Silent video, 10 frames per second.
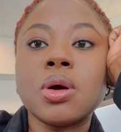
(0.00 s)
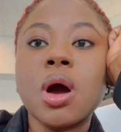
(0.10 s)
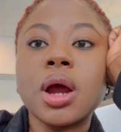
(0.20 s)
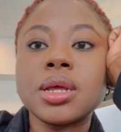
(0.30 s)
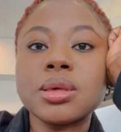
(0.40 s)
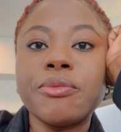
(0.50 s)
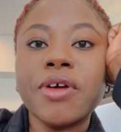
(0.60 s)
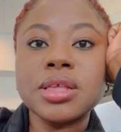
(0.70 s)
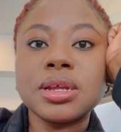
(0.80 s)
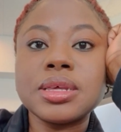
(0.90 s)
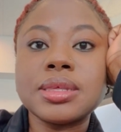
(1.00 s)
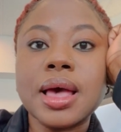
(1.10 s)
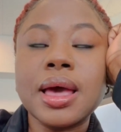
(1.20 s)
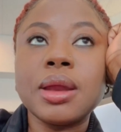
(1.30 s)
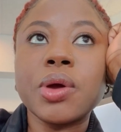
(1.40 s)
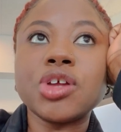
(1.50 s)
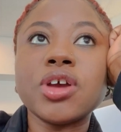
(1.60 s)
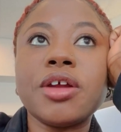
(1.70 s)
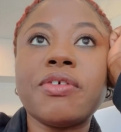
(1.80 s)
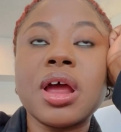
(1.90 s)
ordered some fries on the side, we're gonna
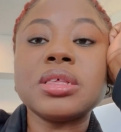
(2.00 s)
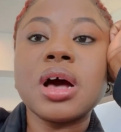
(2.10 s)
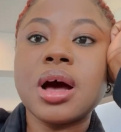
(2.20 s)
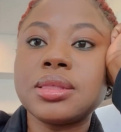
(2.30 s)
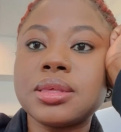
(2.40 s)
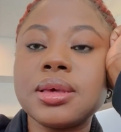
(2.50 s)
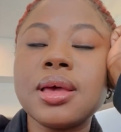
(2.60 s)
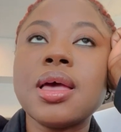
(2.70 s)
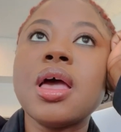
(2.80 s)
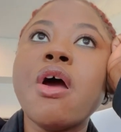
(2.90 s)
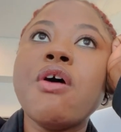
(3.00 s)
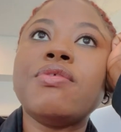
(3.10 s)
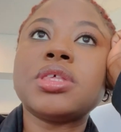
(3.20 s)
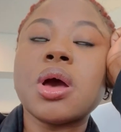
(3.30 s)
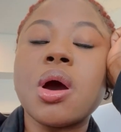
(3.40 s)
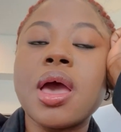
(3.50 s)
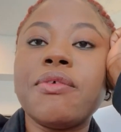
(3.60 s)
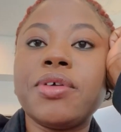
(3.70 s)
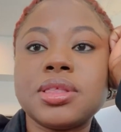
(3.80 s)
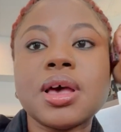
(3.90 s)
try the fries hot. We'll see
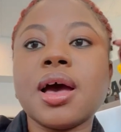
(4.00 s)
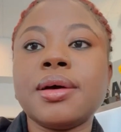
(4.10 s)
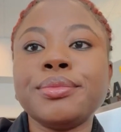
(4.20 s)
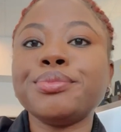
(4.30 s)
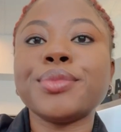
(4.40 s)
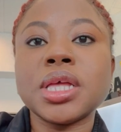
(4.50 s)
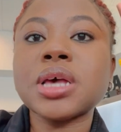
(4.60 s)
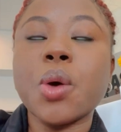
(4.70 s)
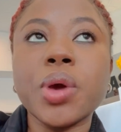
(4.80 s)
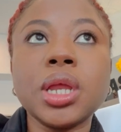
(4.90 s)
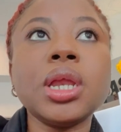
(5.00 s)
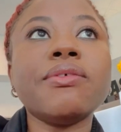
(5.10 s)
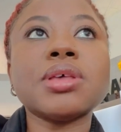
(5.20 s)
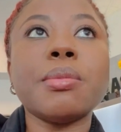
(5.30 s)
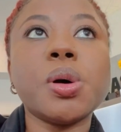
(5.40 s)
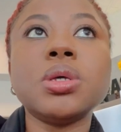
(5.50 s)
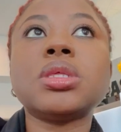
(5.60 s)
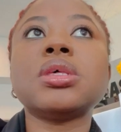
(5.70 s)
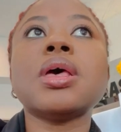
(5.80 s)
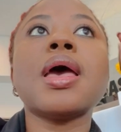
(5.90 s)
if it's a win, if it's a buzz.
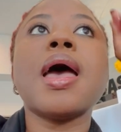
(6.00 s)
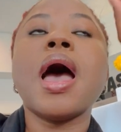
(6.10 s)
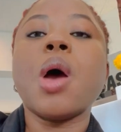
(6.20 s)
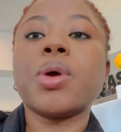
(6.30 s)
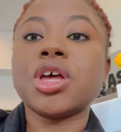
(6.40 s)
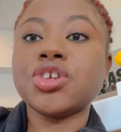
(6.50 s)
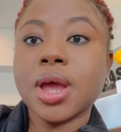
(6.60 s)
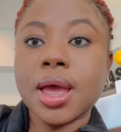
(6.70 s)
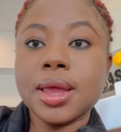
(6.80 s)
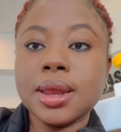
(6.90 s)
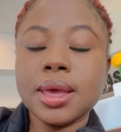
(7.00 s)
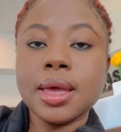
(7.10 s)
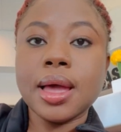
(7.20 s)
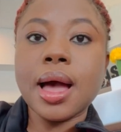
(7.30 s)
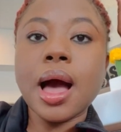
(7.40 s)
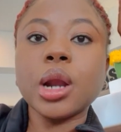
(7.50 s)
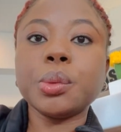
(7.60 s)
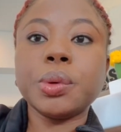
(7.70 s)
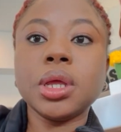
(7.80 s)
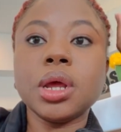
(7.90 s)
And we can try the
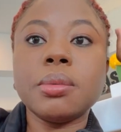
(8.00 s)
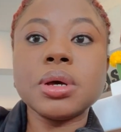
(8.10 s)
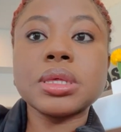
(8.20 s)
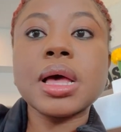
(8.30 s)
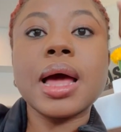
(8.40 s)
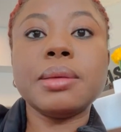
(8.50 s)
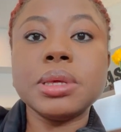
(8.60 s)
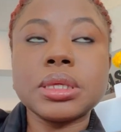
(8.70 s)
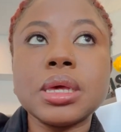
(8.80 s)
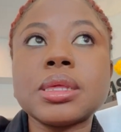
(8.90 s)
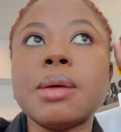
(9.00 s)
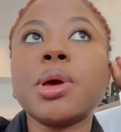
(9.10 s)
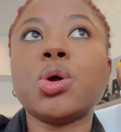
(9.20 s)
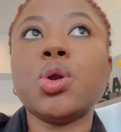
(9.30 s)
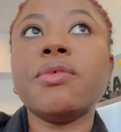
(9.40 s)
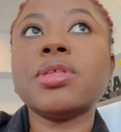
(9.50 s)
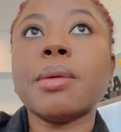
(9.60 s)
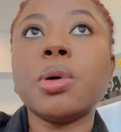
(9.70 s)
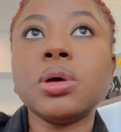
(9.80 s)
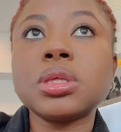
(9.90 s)
jalapeno butter and the biscuits and we're gonna know if it's a
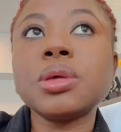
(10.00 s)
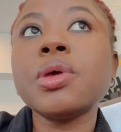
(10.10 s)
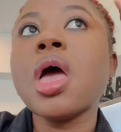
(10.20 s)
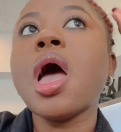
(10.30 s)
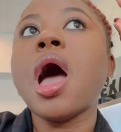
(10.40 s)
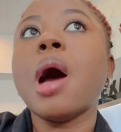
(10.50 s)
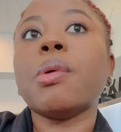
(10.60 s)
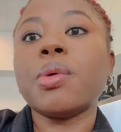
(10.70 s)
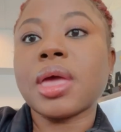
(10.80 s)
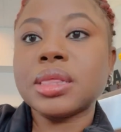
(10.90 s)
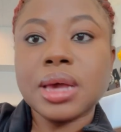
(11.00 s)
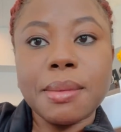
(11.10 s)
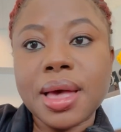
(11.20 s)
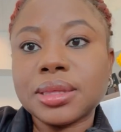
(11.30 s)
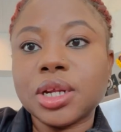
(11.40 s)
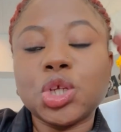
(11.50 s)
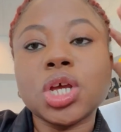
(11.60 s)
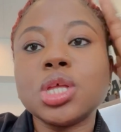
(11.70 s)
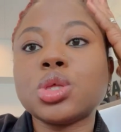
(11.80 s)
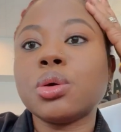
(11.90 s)
buzz. Before we can take a bite of the
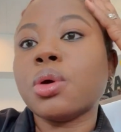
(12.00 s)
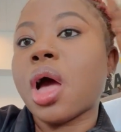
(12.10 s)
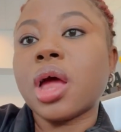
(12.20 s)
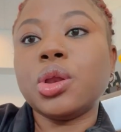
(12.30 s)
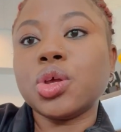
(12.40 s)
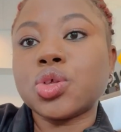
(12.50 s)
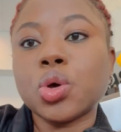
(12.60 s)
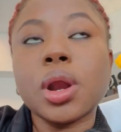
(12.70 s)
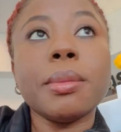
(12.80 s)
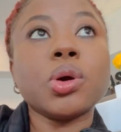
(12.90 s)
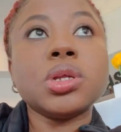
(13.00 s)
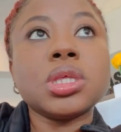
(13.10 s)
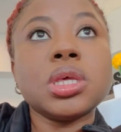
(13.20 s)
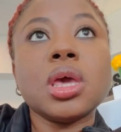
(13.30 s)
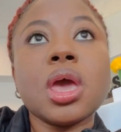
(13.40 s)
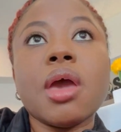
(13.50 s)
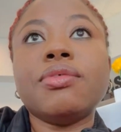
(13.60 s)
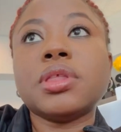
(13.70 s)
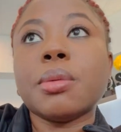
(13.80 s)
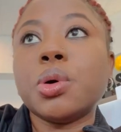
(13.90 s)
chicken too and the stone and we're gonna see
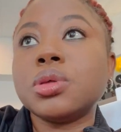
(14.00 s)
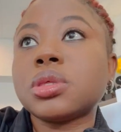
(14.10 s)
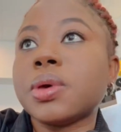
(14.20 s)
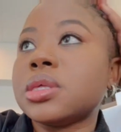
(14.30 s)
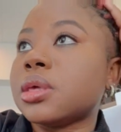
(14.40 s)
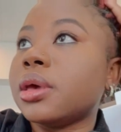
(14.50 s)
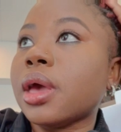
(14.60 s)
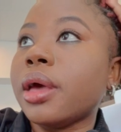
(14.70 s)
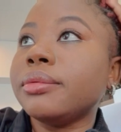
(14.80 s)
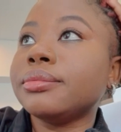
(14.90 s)
if it's a buzz. You see, yeah?